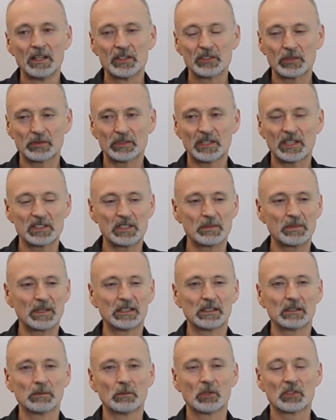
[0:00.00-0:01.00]
So it tends to be a
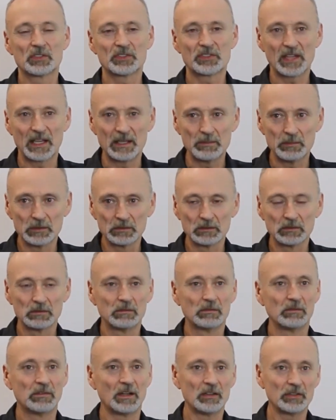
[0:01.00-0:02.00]
little more stable,
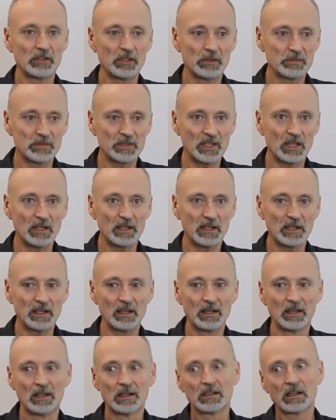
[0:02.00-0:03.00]
volumes high,